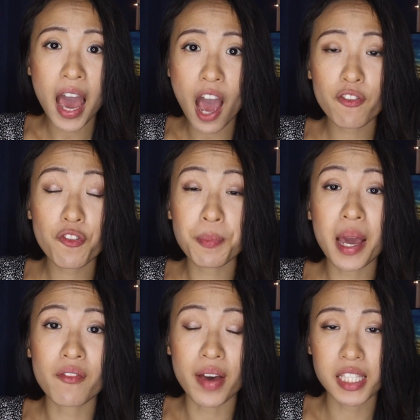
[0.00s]
half of
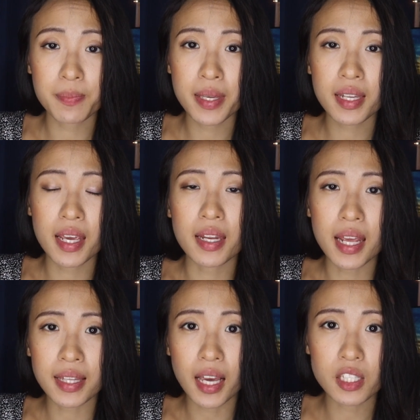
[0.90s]
my investment in
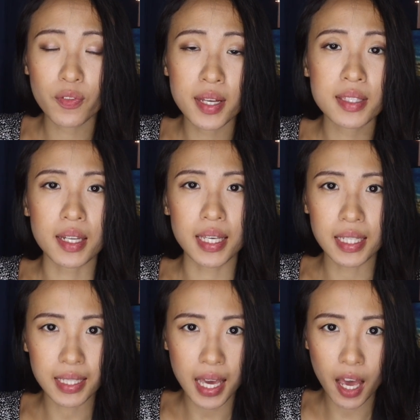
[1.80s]
index funds and
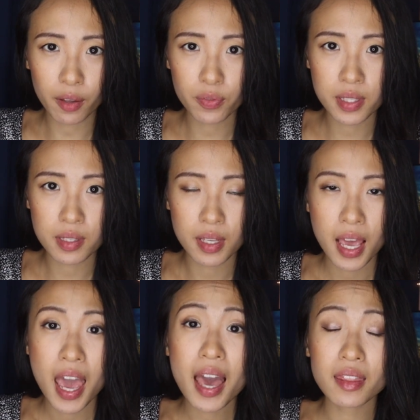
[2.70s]
ETFs,
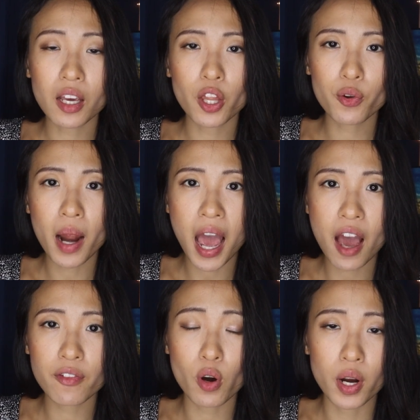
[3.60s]
and the other
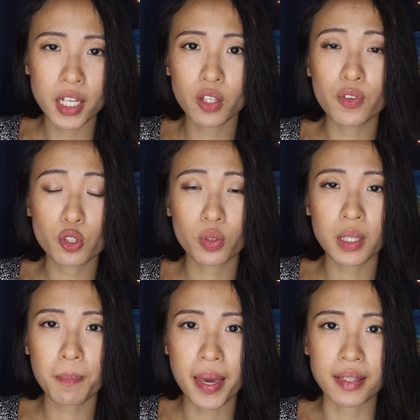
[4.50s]
half are
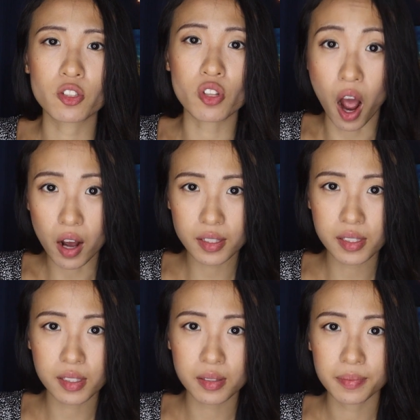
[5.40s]
individually picked
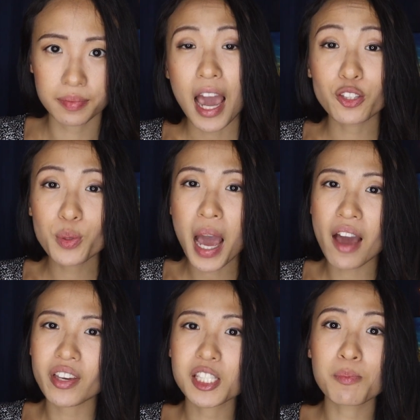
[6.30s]
stocks. I do
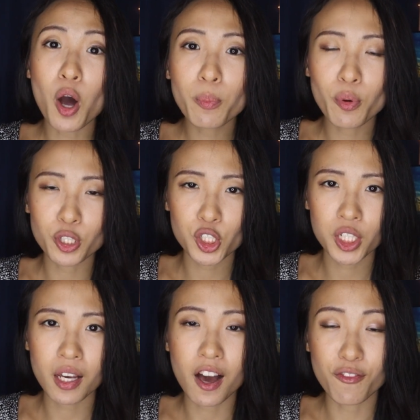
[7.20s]
have a small
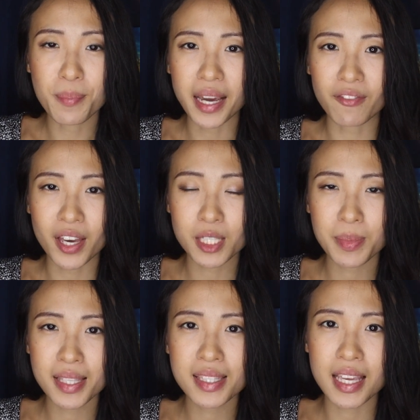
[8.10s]
portion of my investments